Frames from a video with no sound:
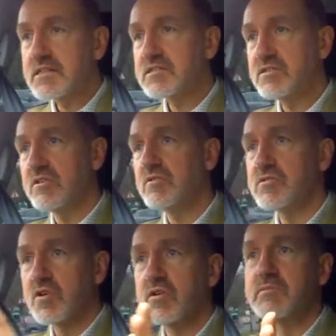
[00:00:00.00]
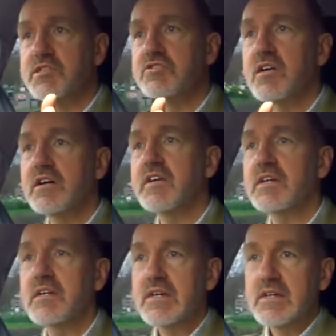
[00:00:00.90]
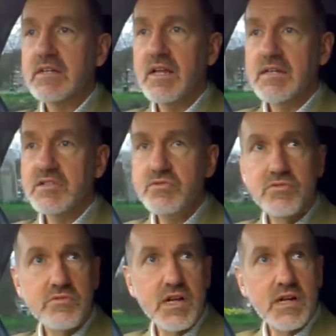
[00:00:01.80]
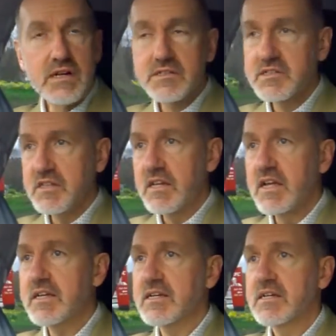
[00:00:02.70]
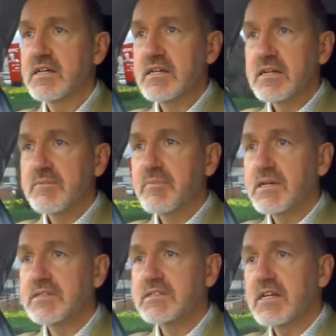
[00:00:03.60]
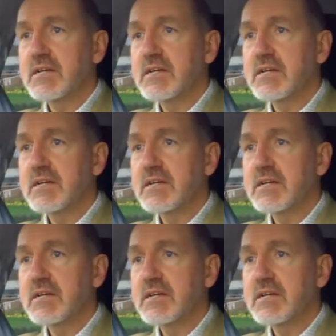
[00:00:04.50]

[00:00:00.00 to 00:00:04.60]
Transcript: It's not autonomous driving like Google cars and the like, but